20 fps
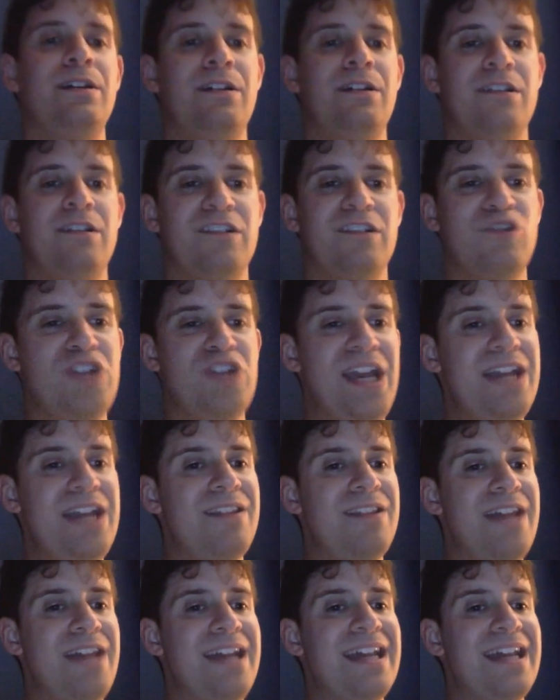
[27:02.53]
So Jey
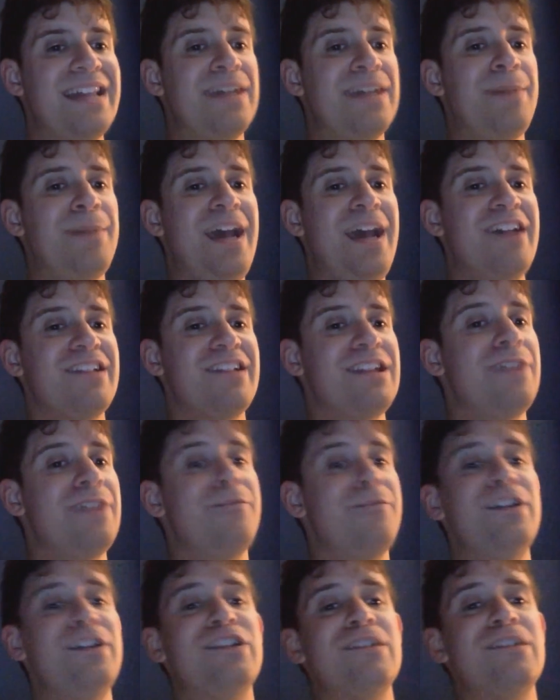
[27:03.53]
then ended up asking
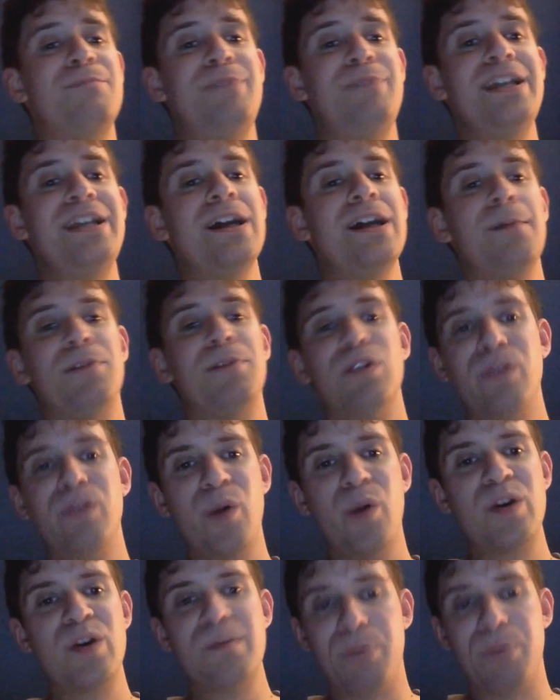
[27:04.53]
if he should beat up
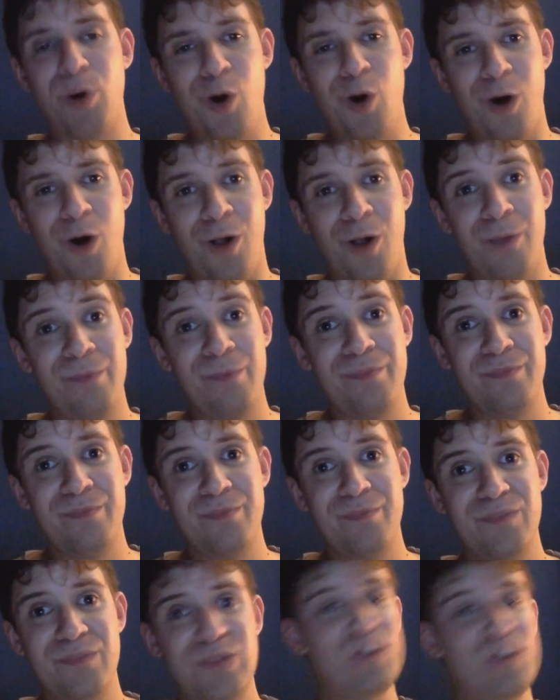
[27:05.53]
Logan Paul,
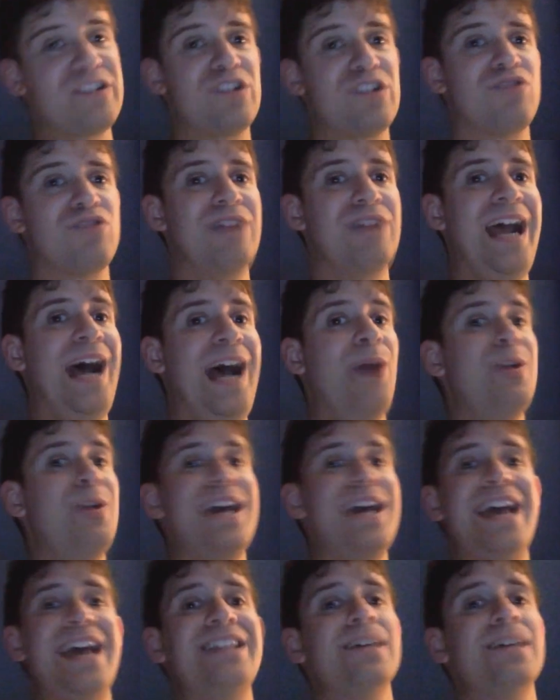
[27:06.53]
to which the crowd
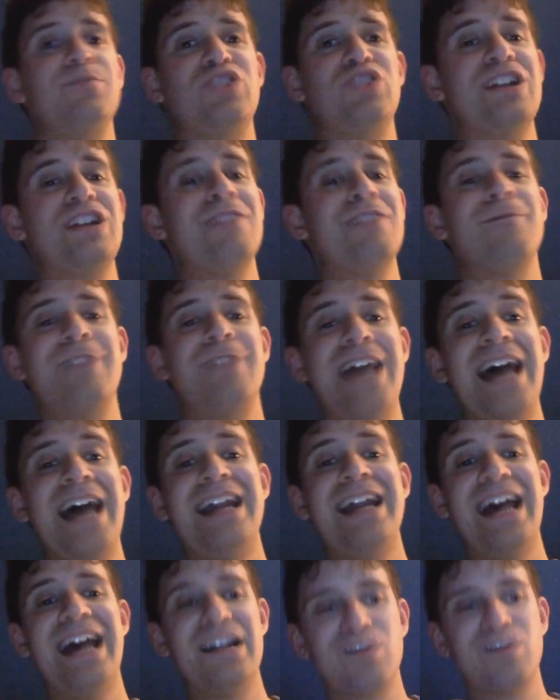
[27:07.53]
ended up cheering for
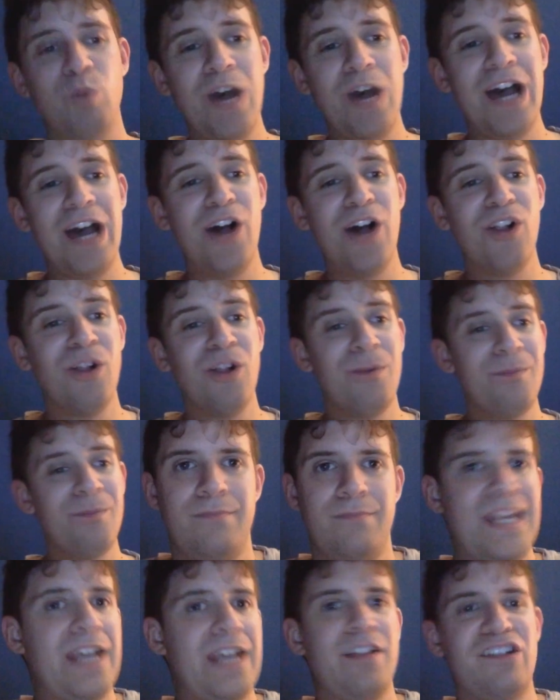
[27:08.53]
that as well.
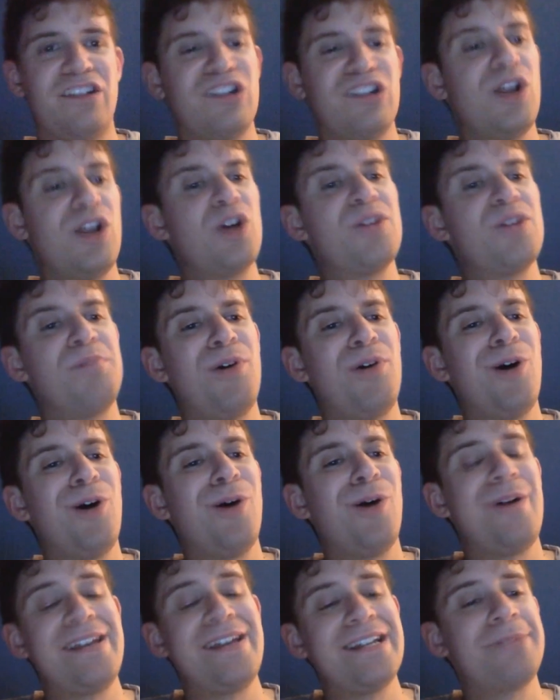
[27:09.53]
So Logan
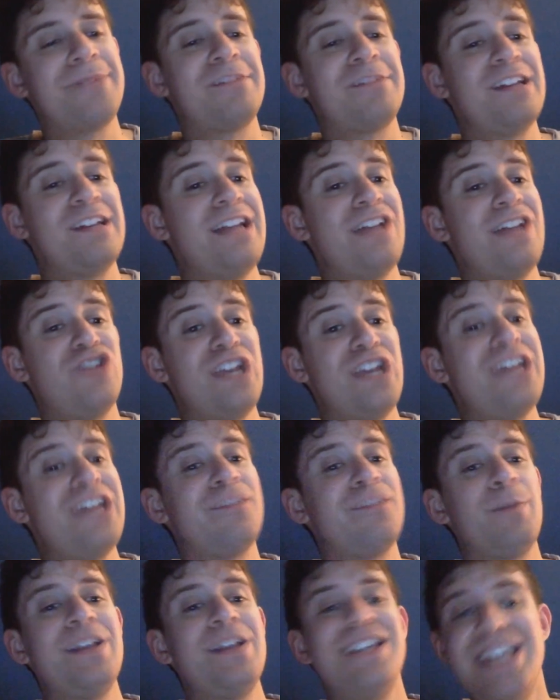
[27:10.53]
Paul ended up saying that Jey's
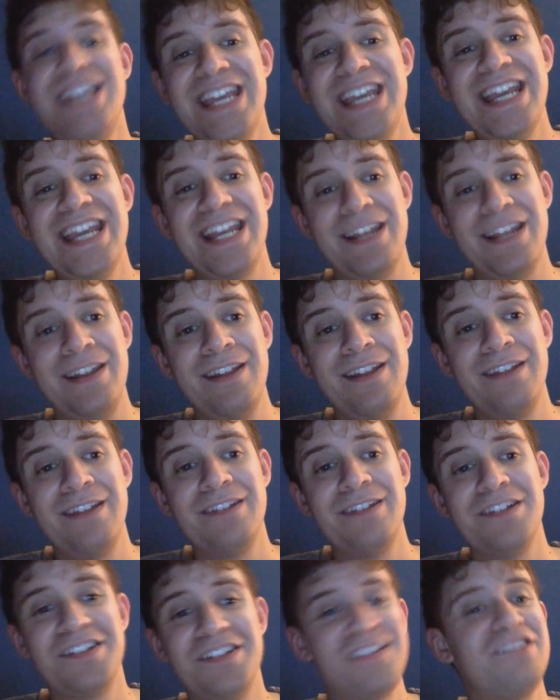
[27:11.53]
been yeeting
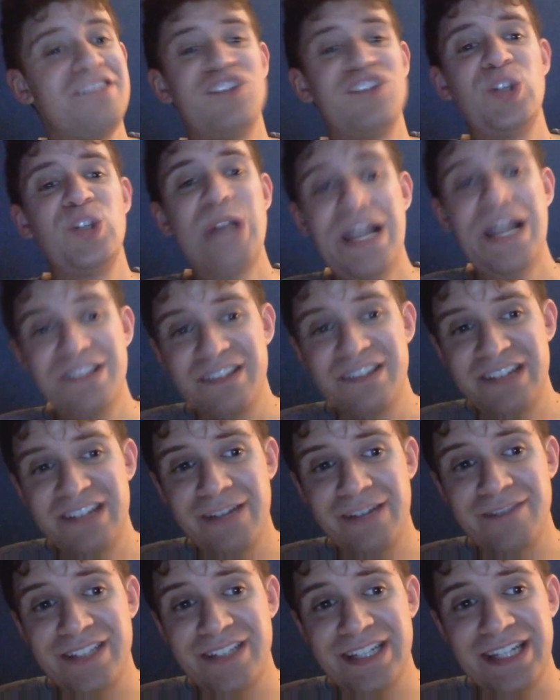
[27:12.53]
since
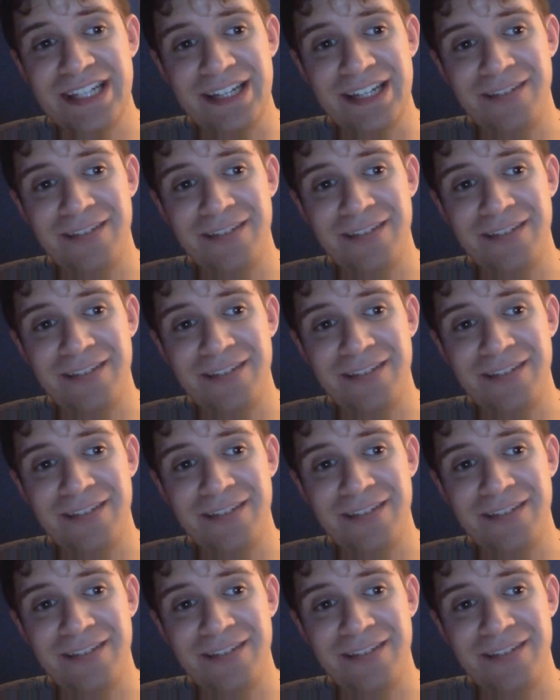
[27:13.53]
2017.